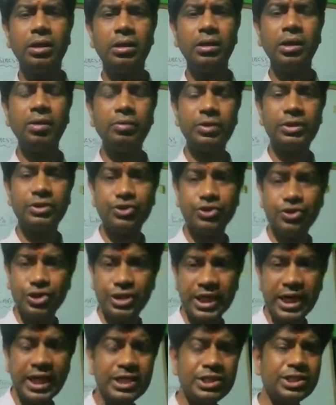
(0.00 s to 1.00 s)
Now,
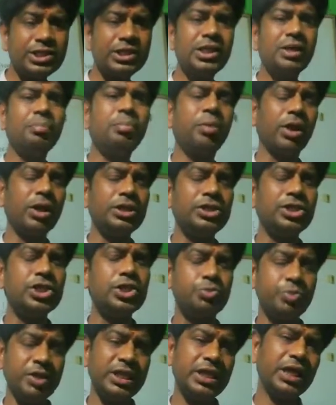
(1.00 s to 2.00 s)
change in the
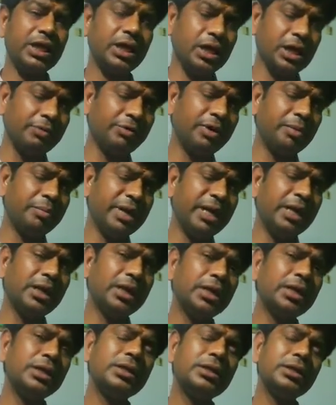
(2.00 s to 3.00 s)
policies when the
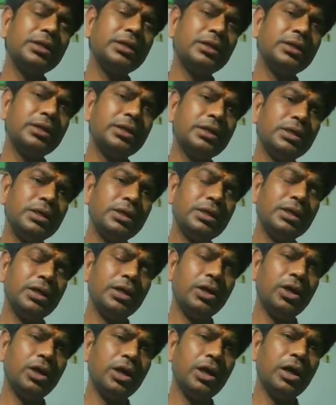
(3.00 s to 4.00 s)
government
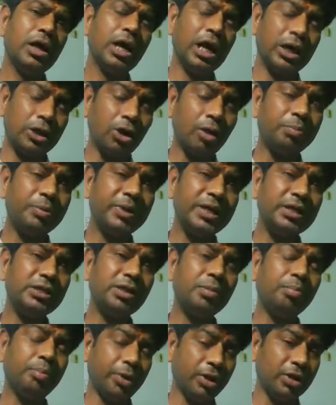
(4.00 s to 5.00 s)
adopted
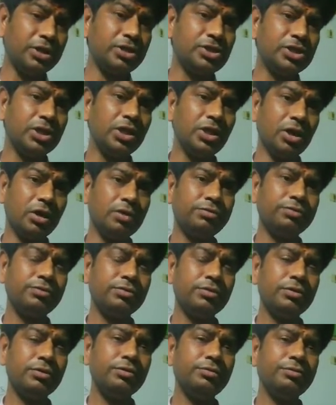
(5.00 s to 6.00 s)
the policy of
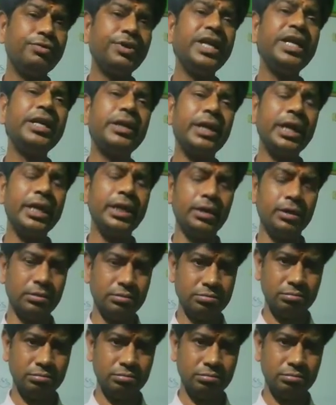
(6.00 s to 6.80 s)
free trade,